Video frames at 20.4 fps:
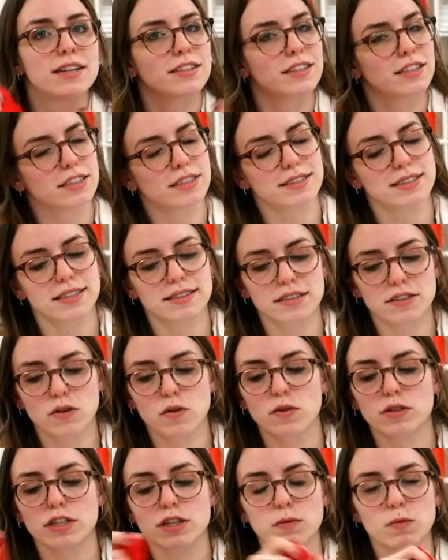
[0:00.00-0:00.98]
your scissor
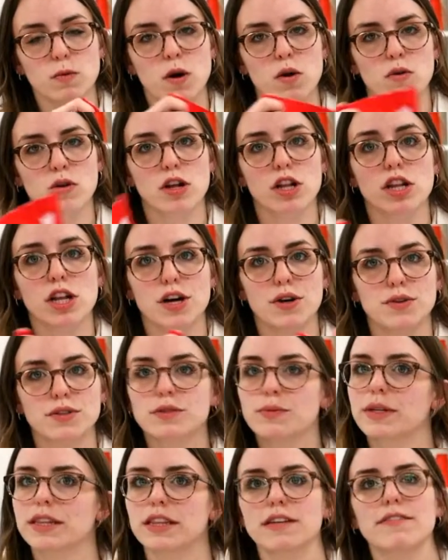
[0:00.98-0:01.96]
holder won't close
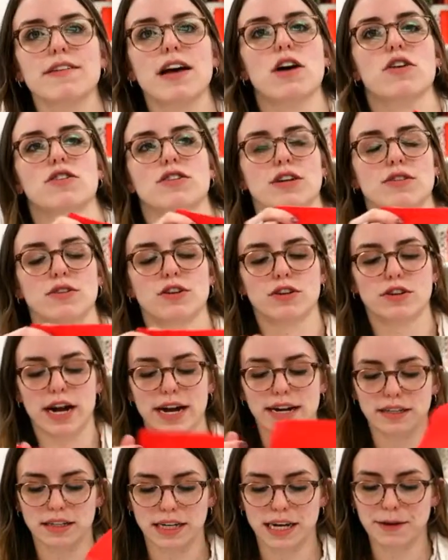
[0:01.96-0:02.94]
with the Velcro
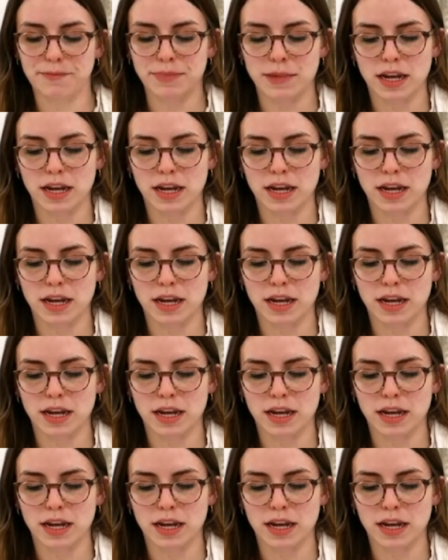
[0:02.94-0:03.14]
correctly.